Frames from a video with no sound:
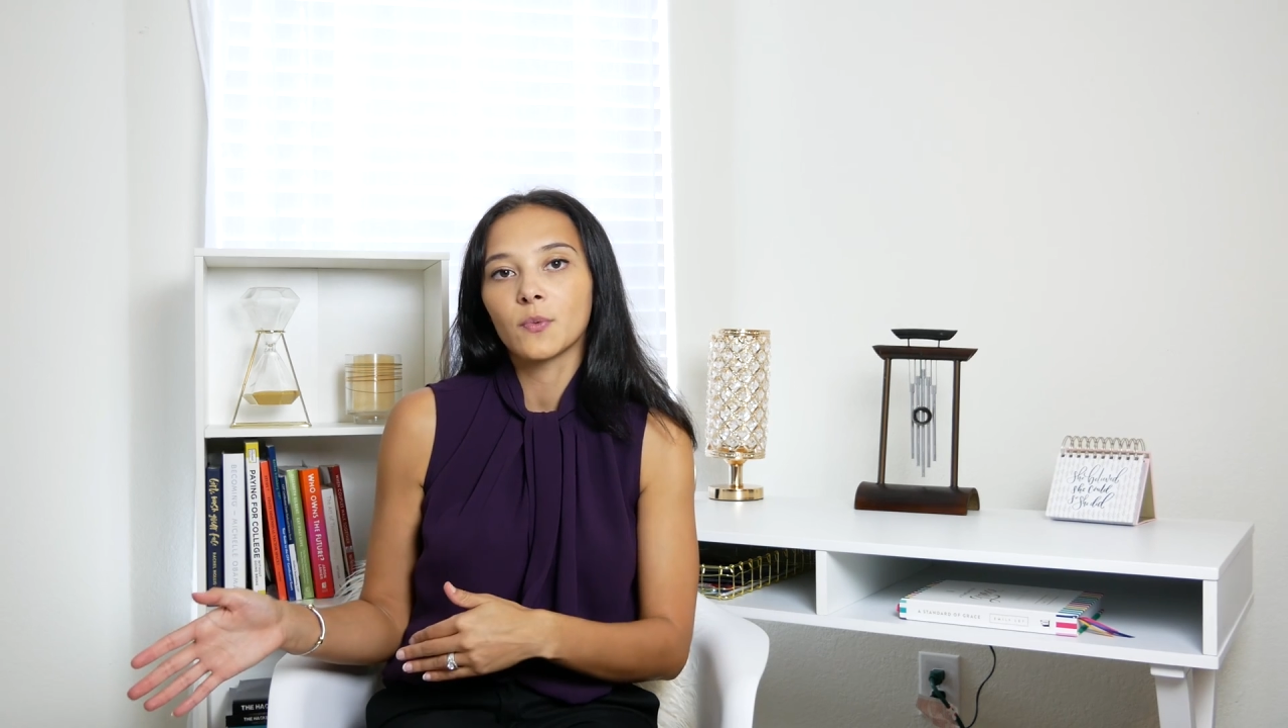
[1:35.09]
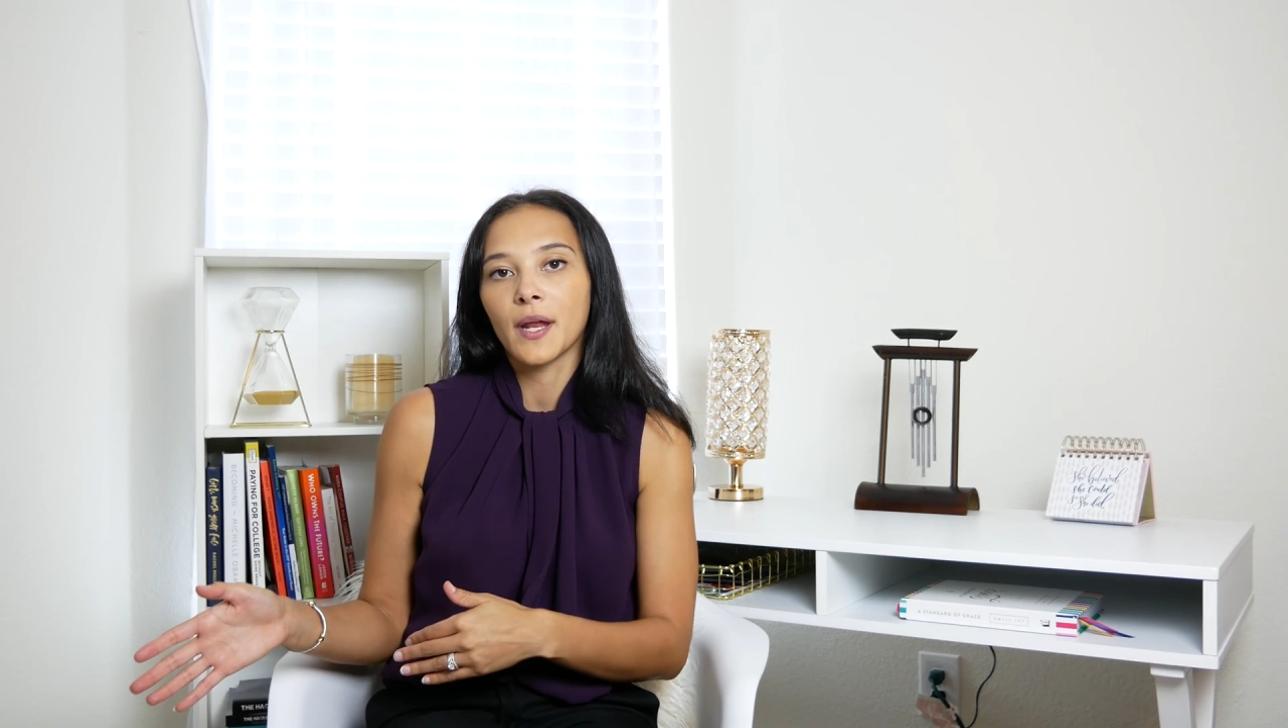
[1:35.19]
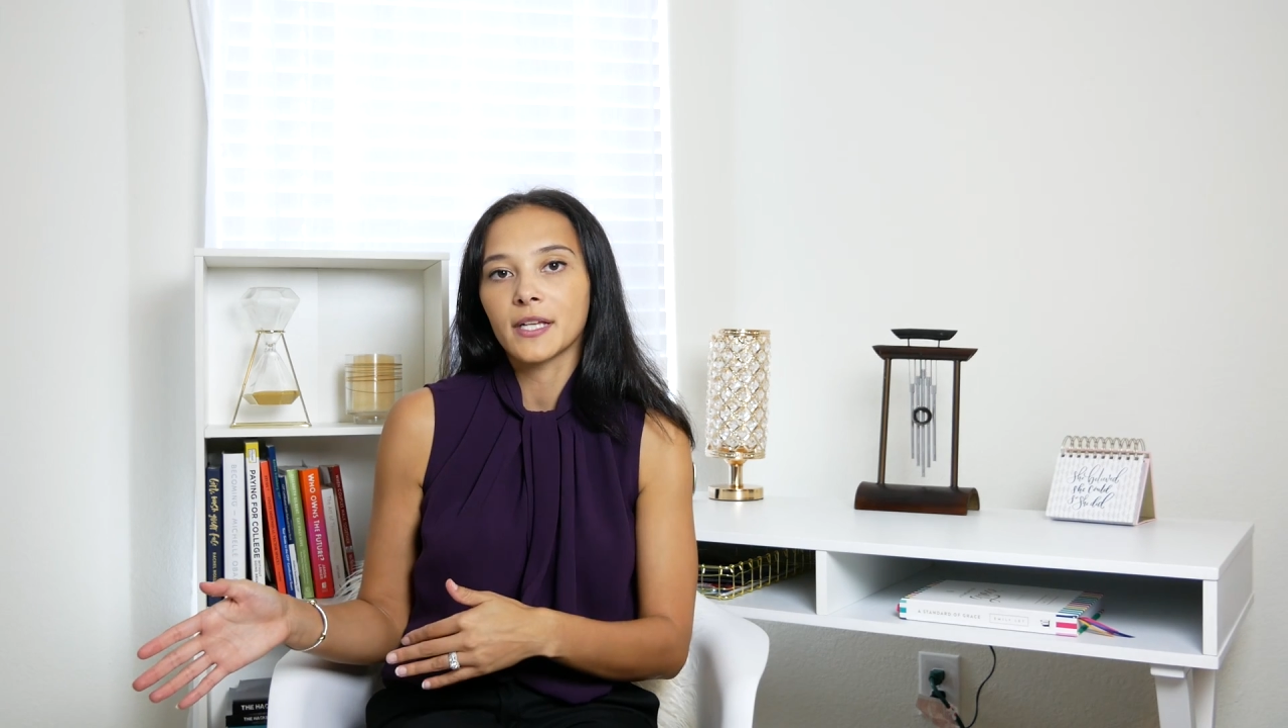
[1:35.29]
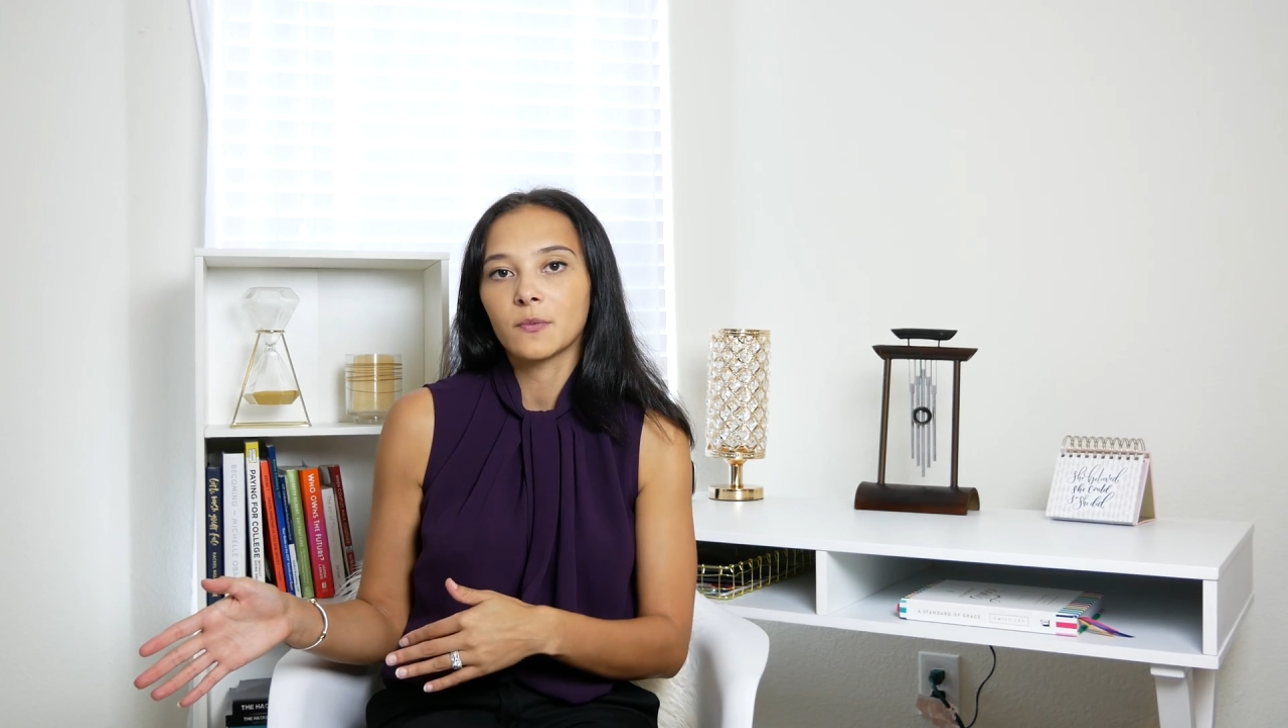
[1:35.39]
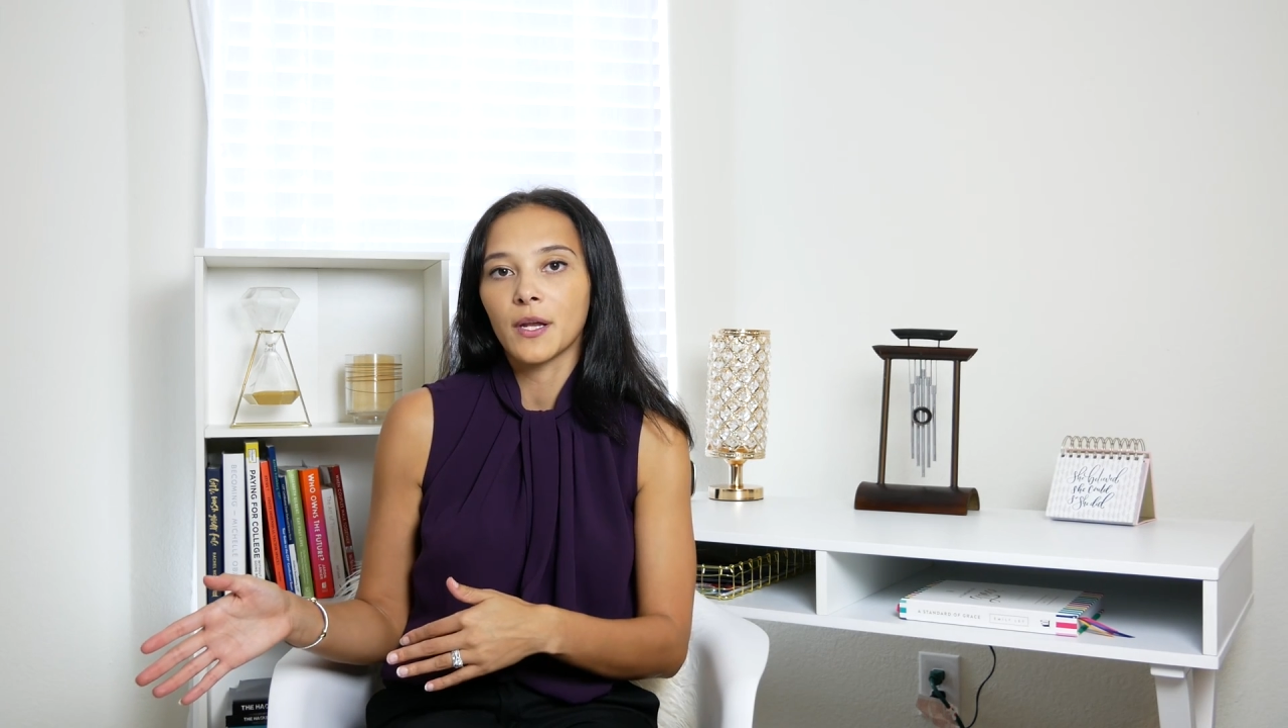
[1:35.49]
when
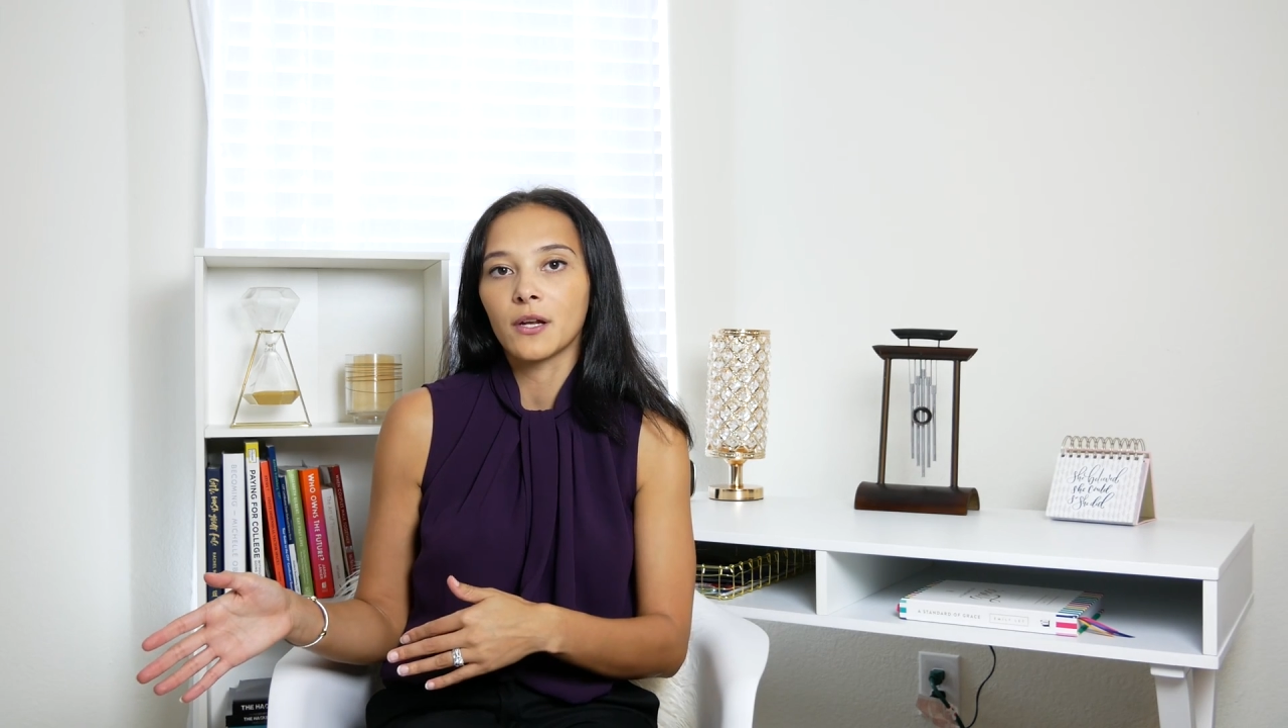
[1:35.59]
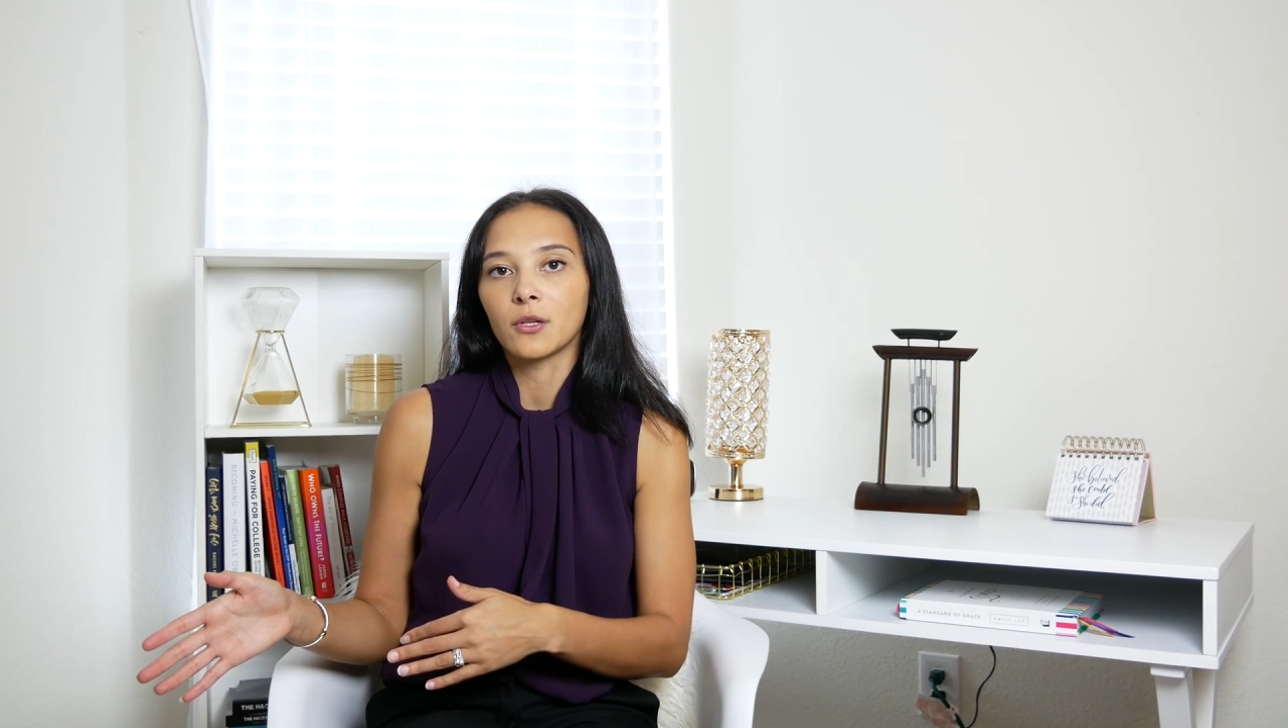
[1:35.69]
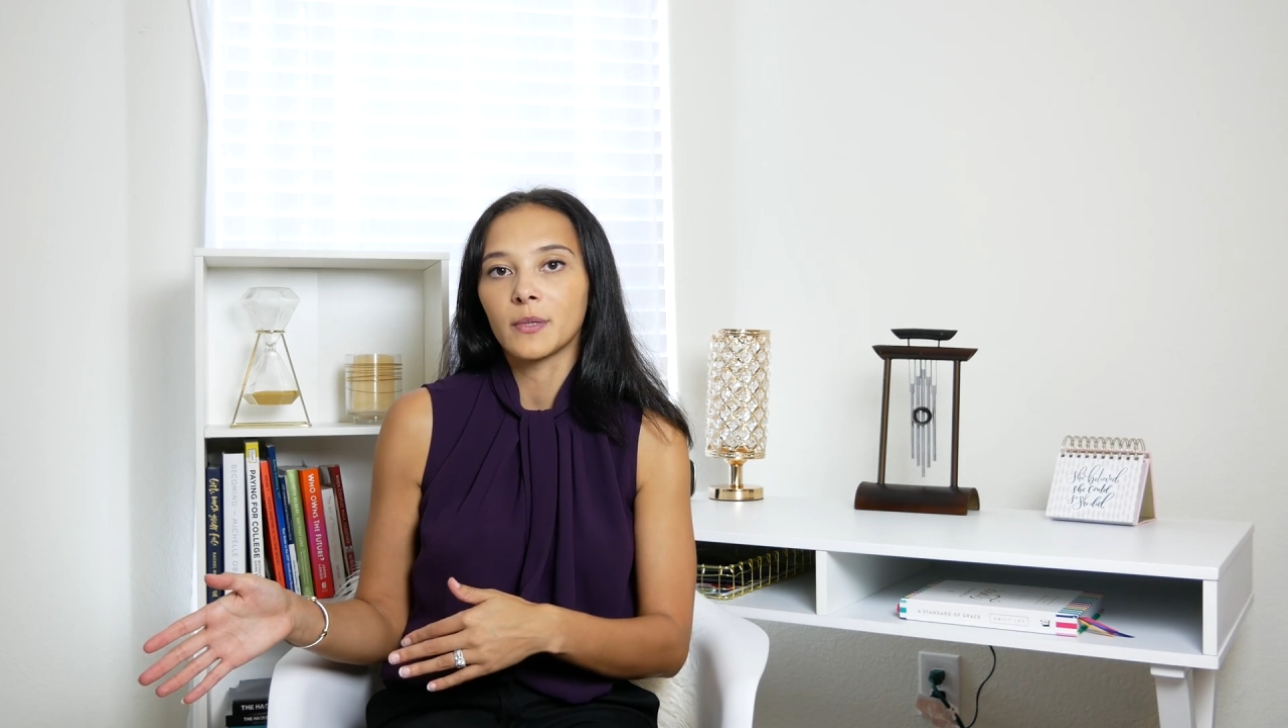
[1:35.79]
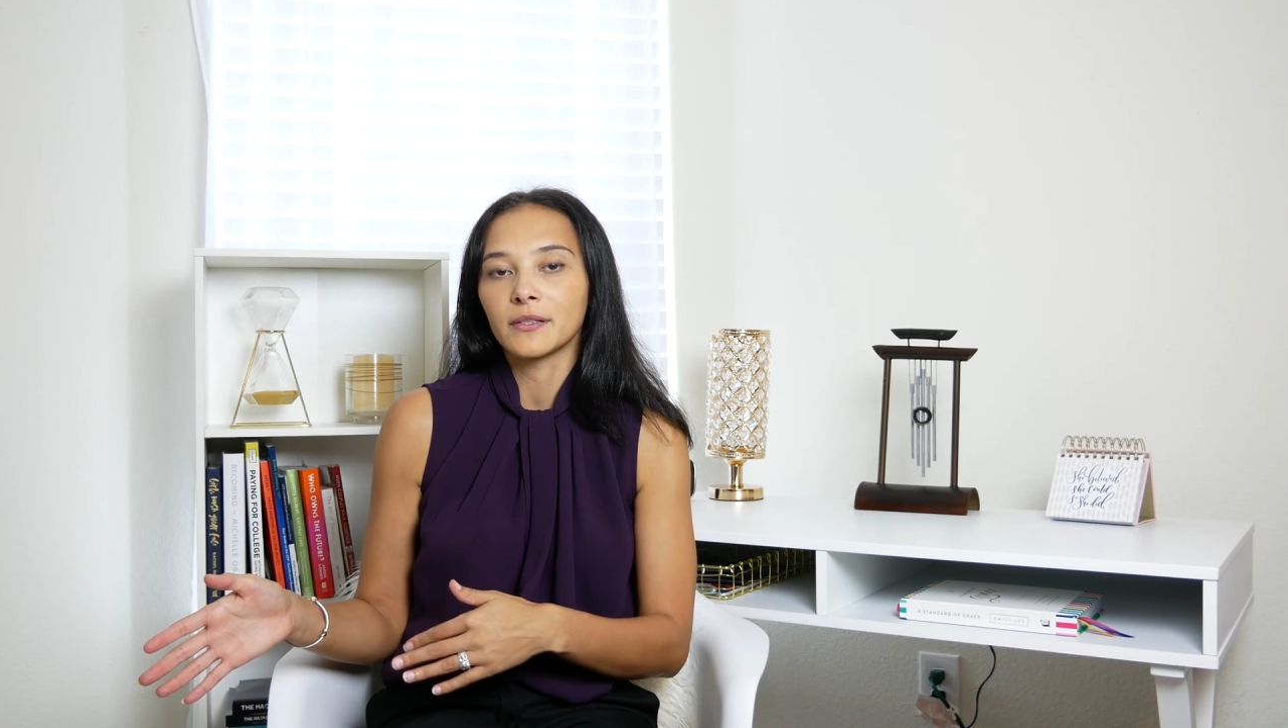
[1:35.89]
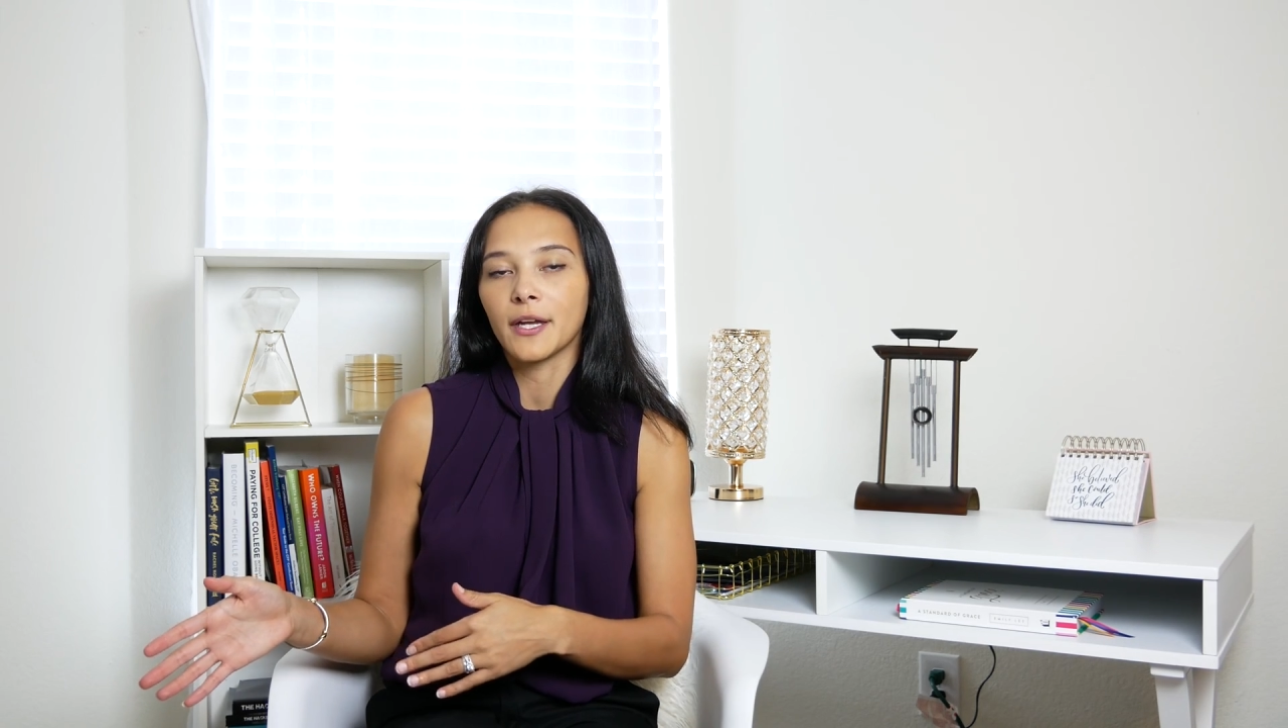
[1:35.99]
I explain it a
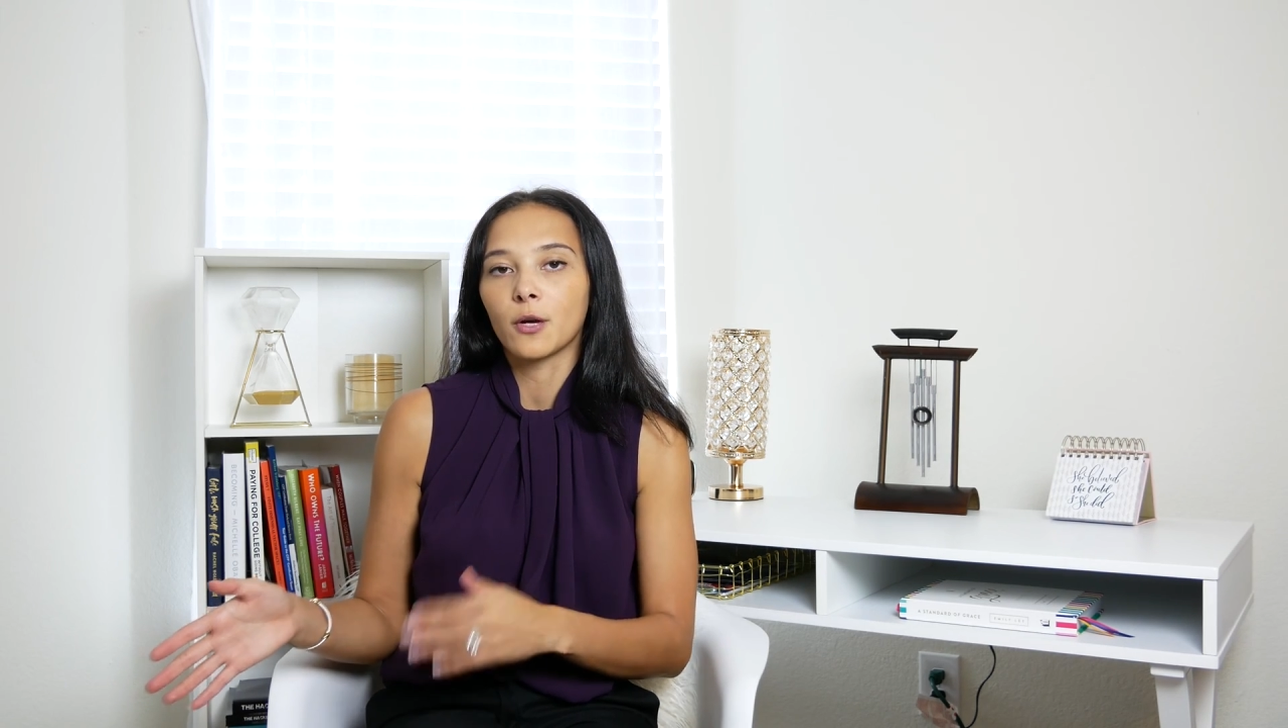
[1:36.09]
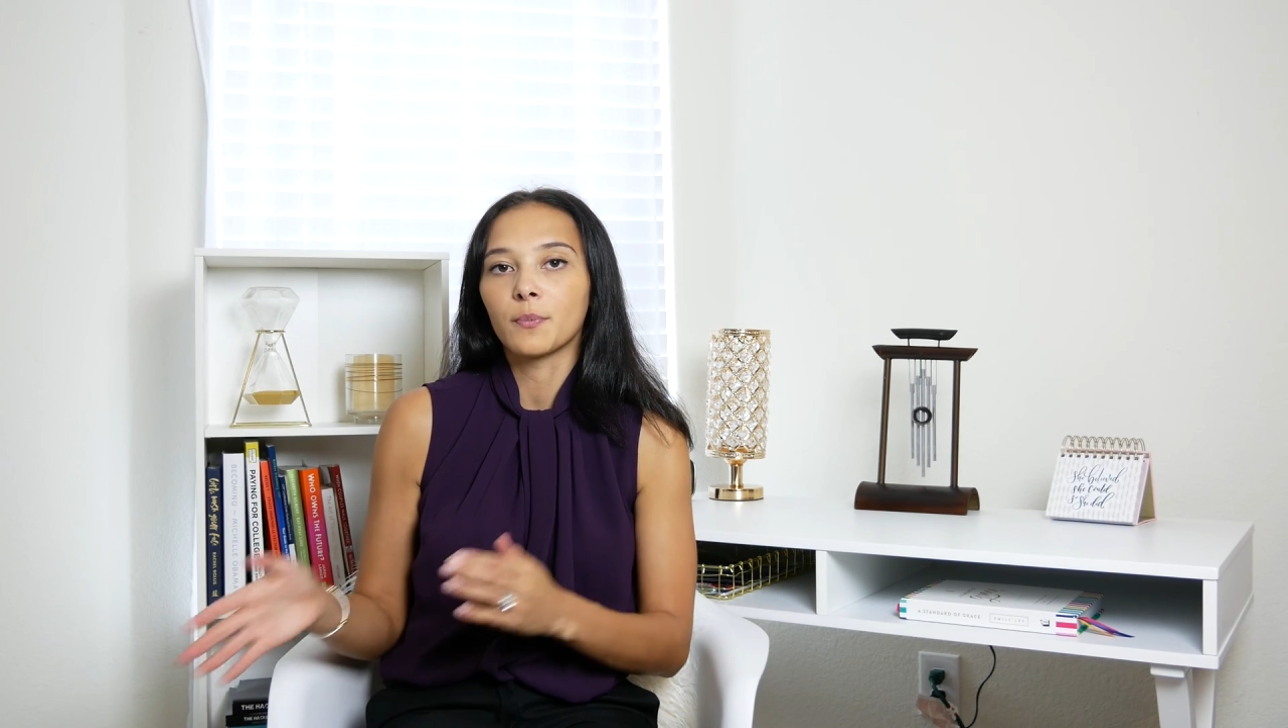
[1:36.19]
little bit later,